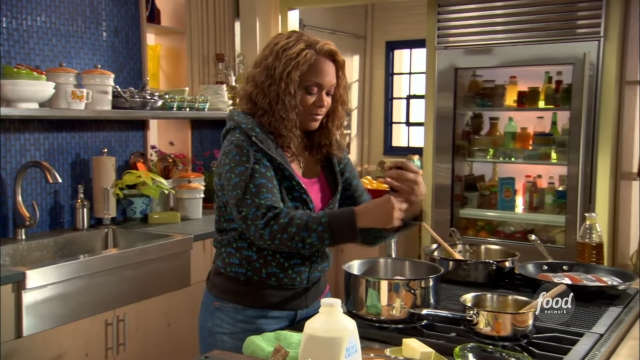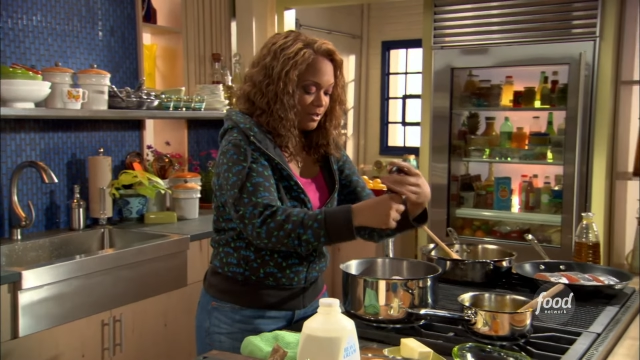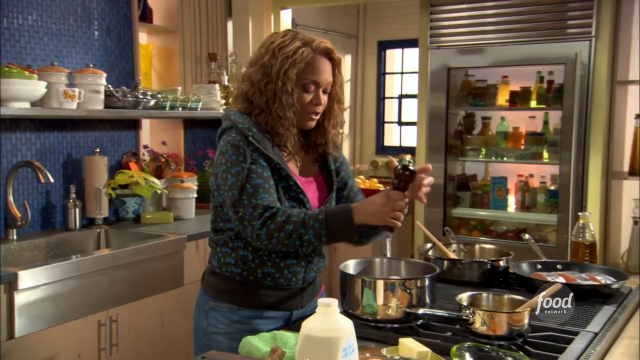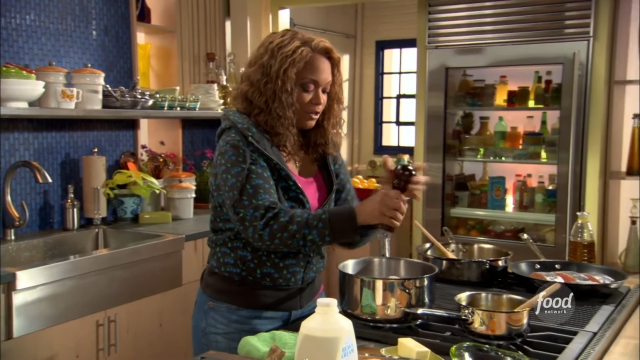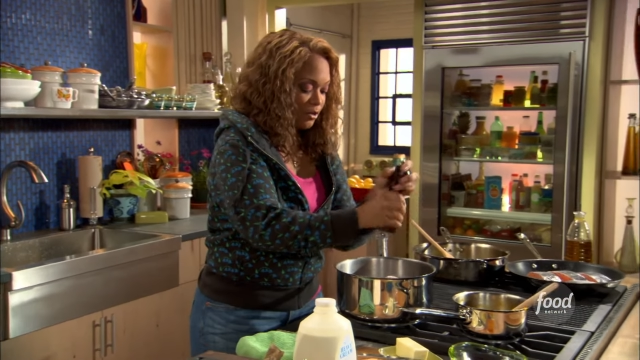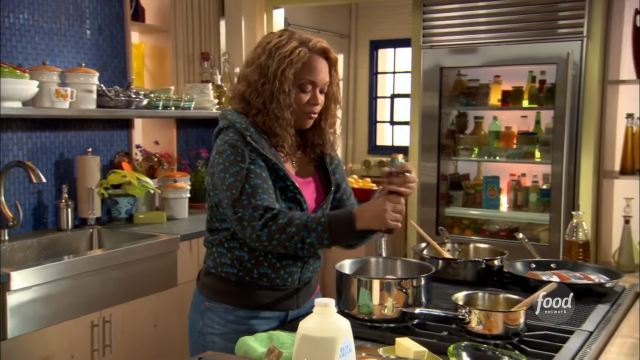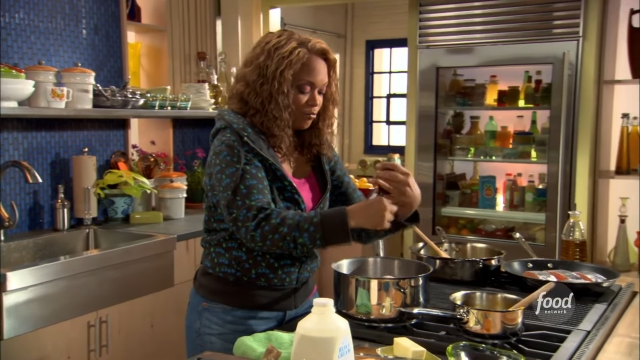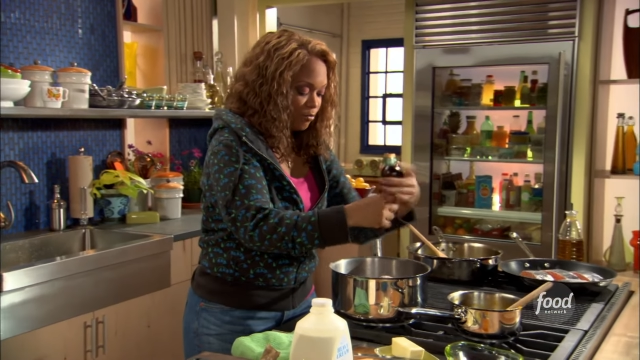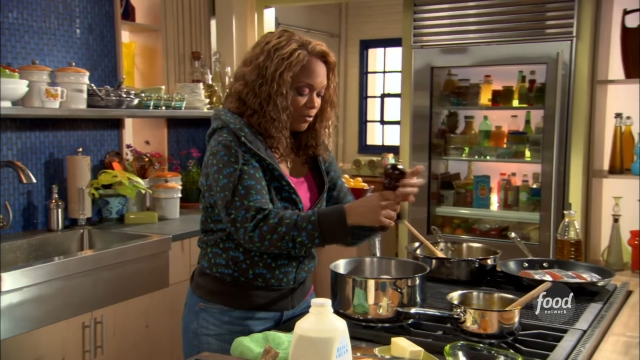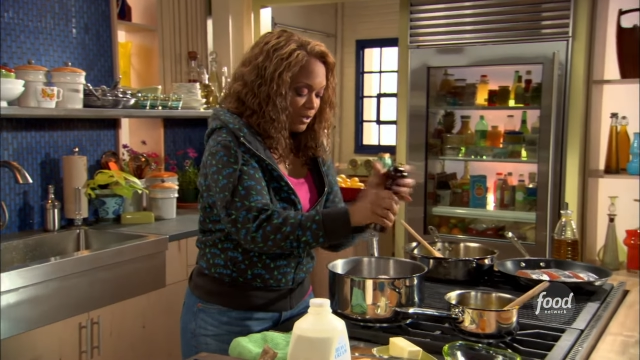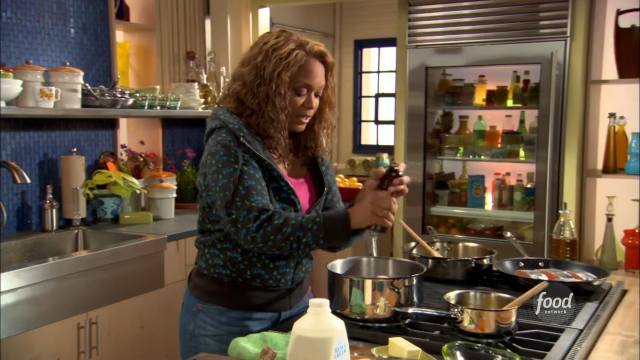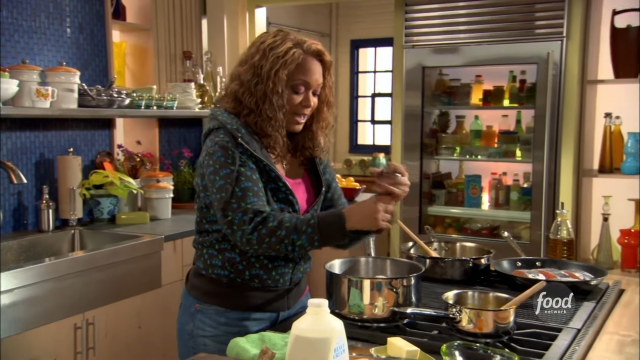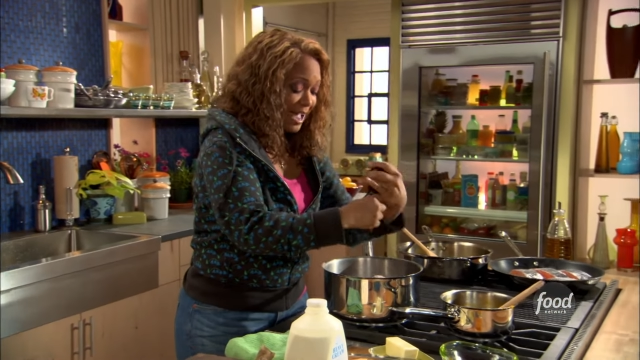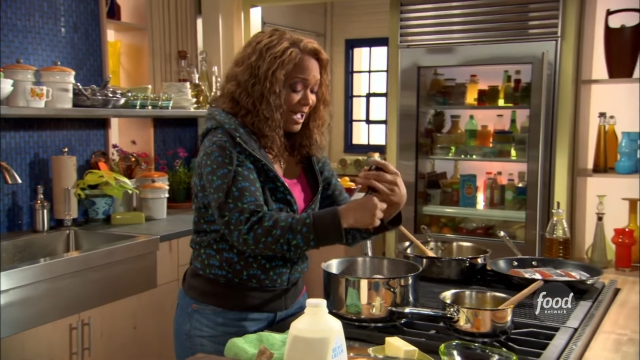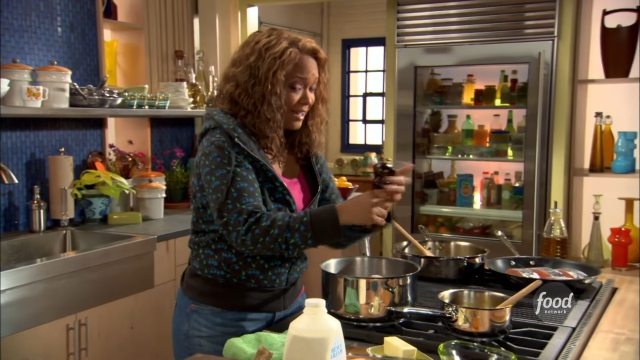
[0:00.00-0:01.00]
You can
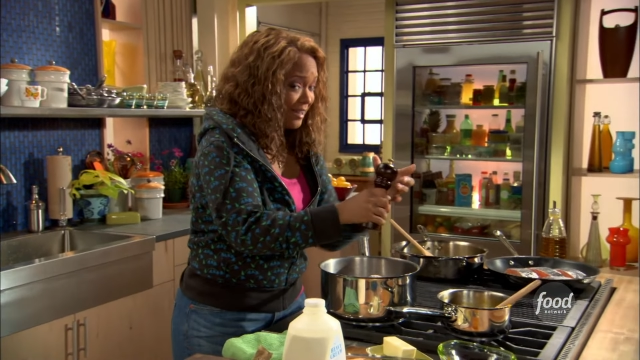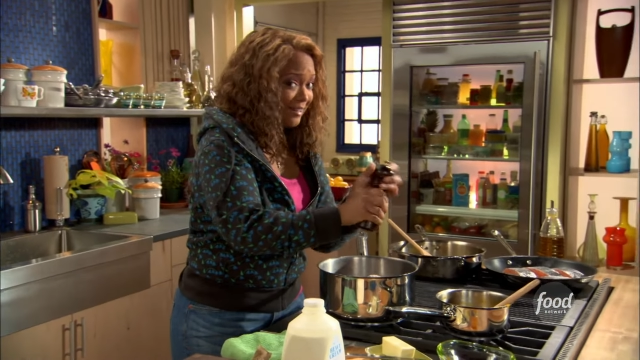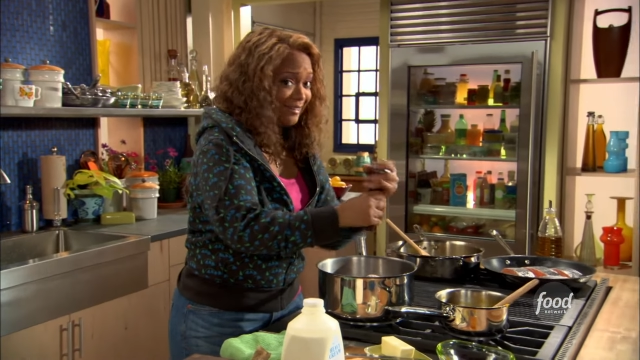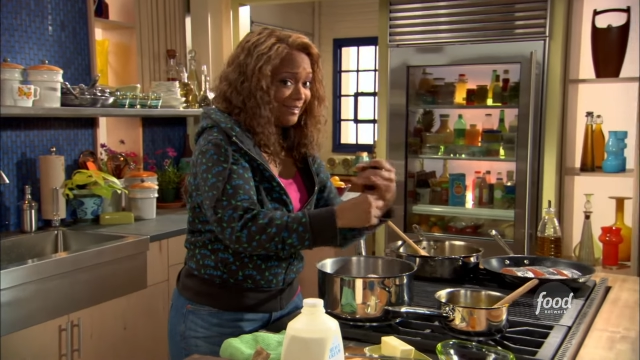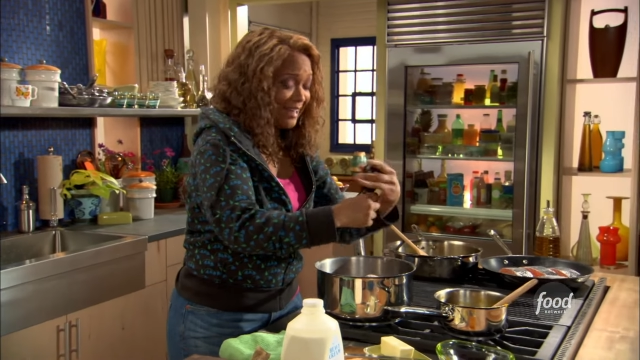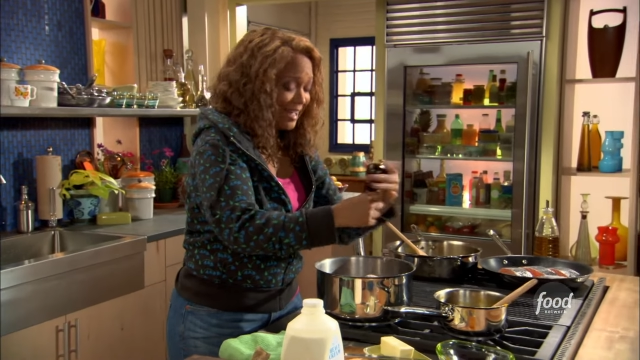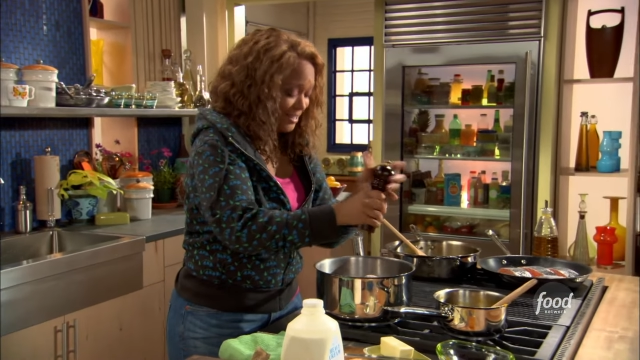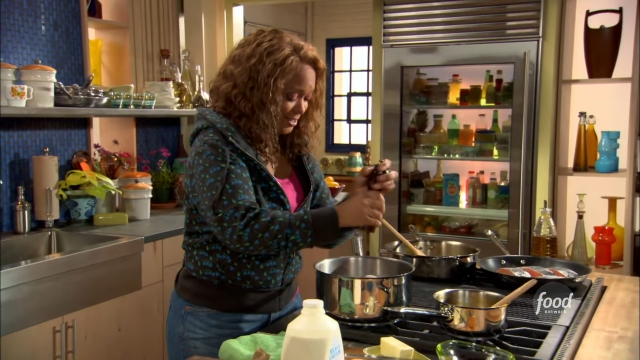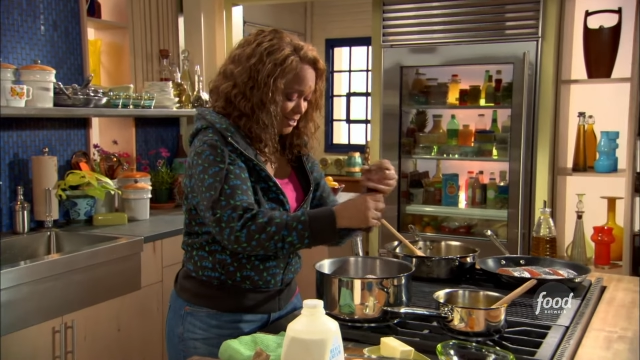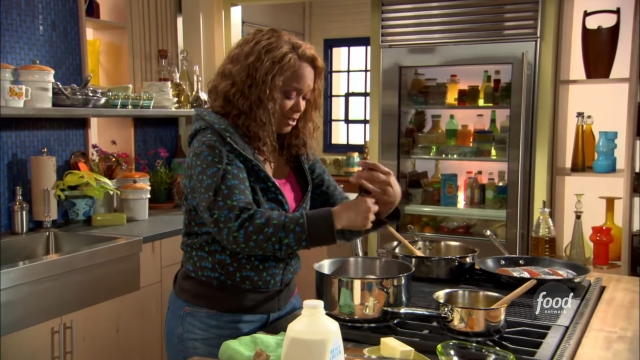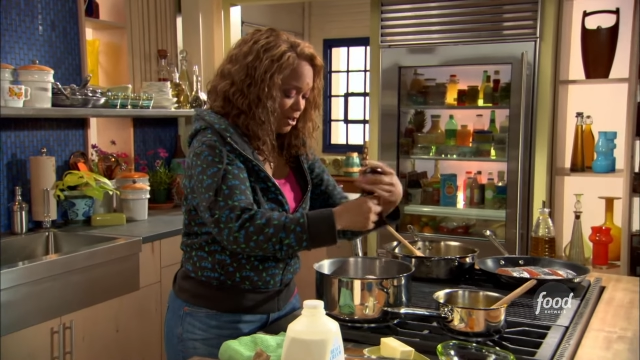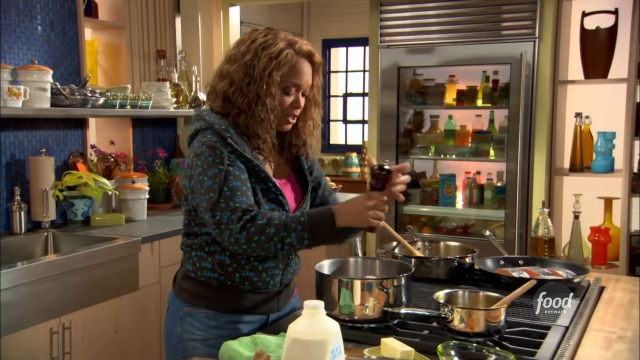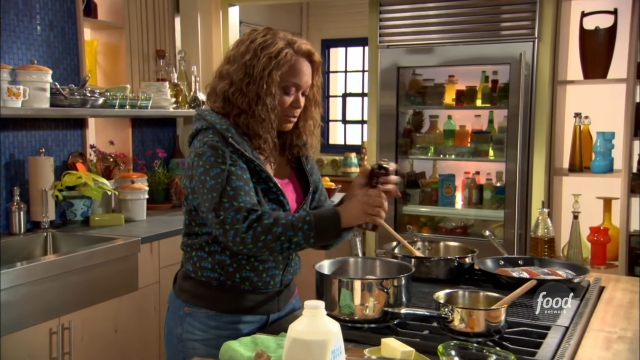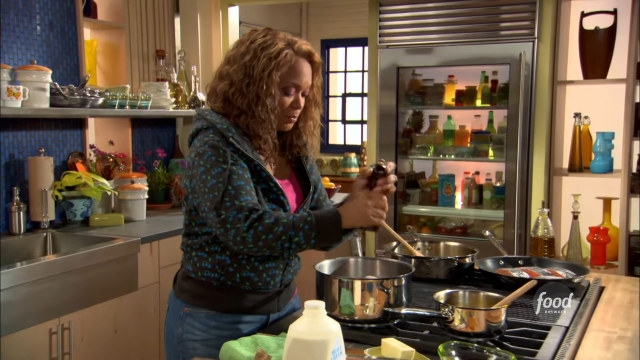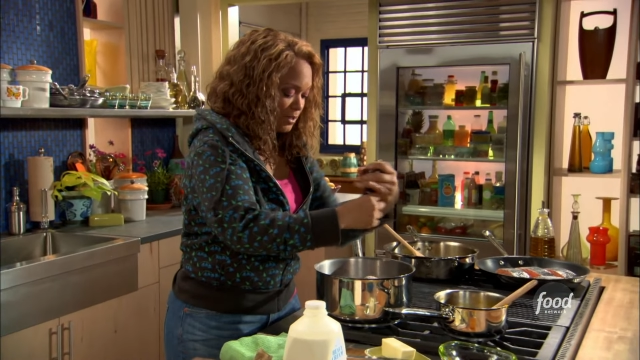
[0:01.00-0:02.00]
really add a lot of
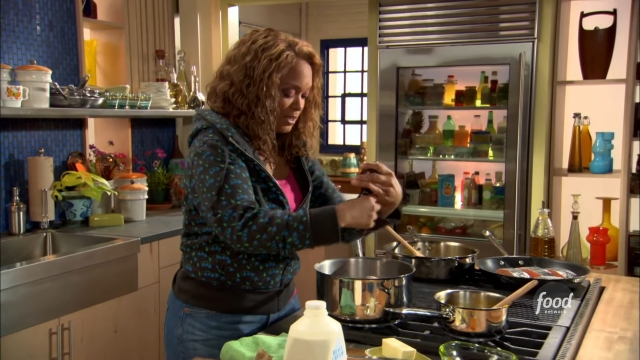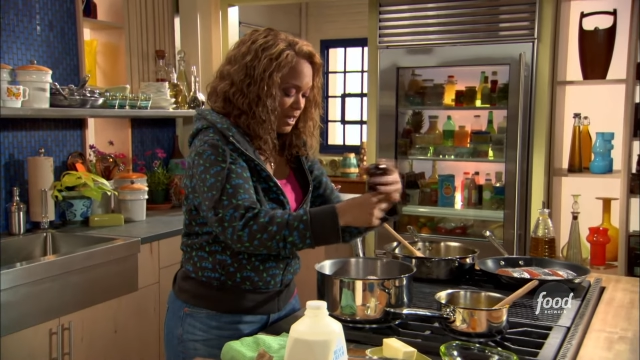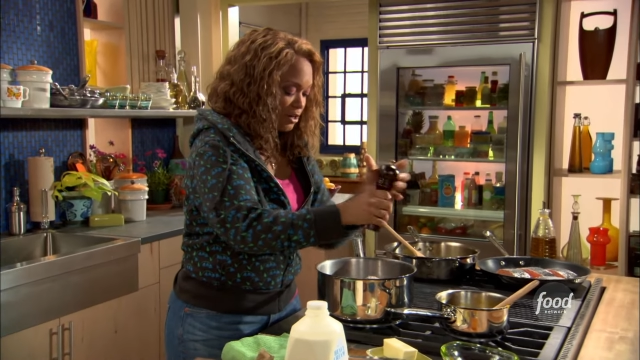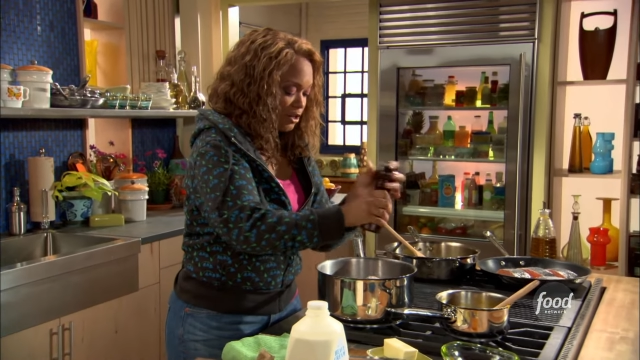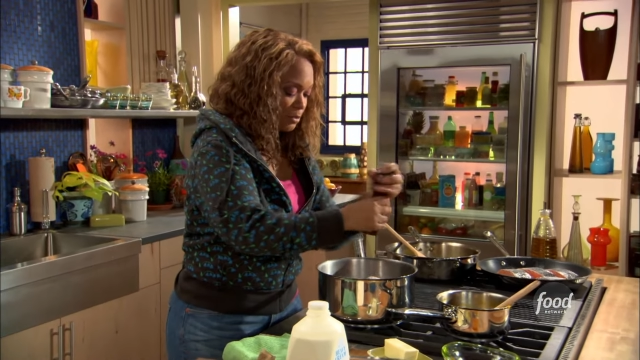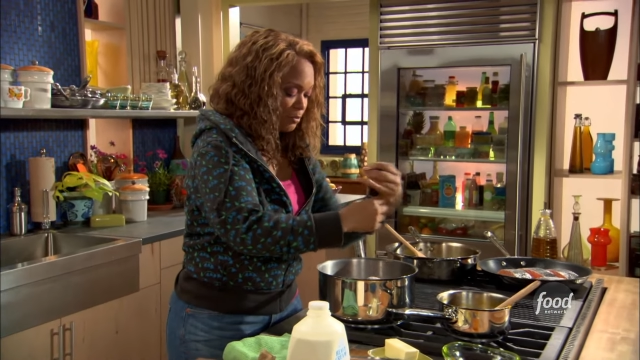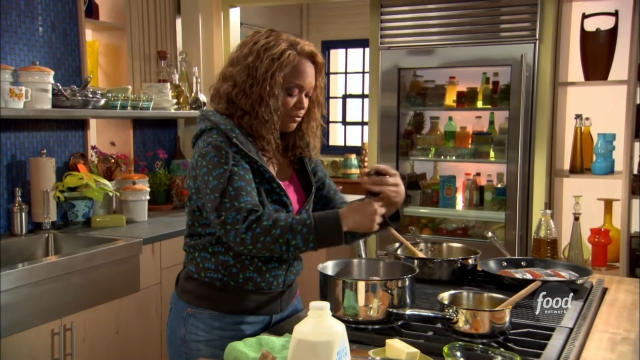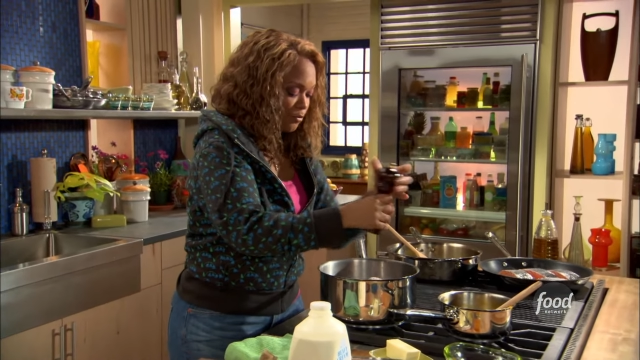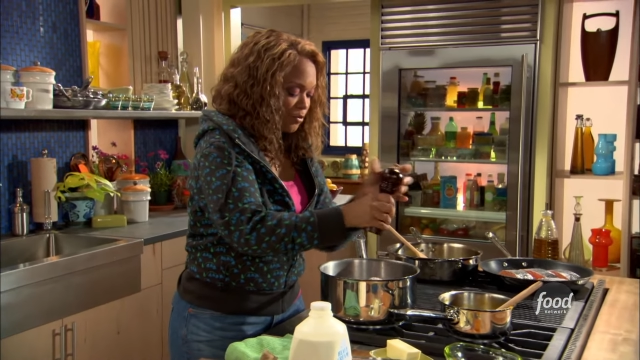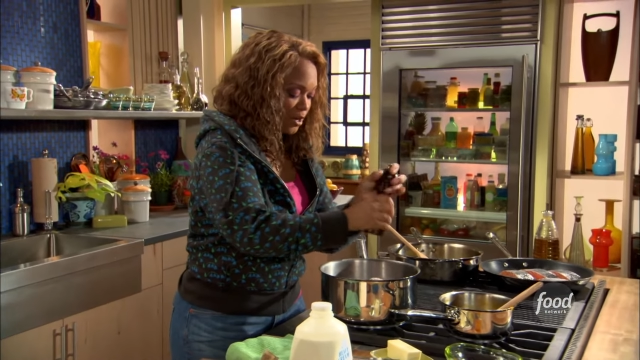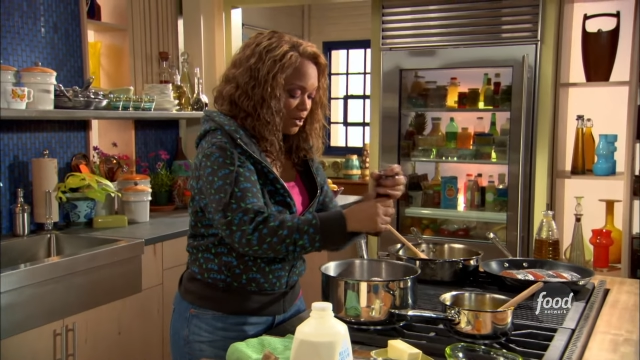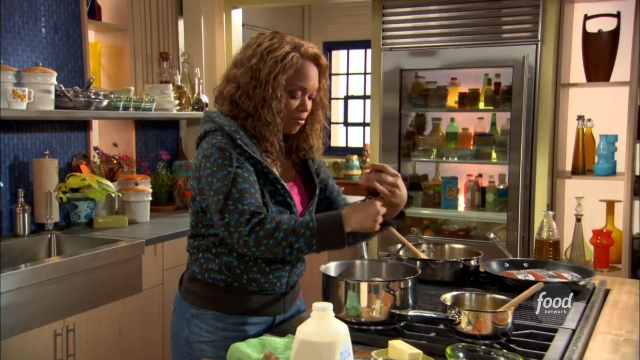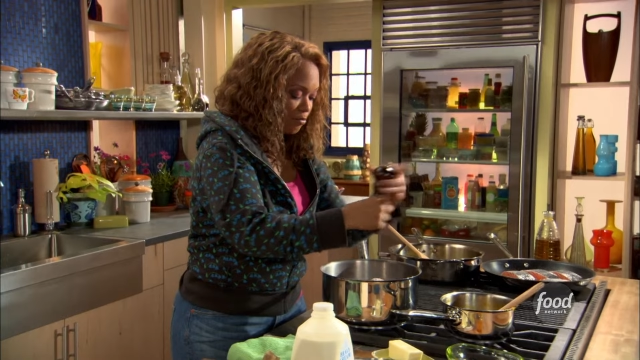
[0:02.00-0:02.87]
salt to potatoes before you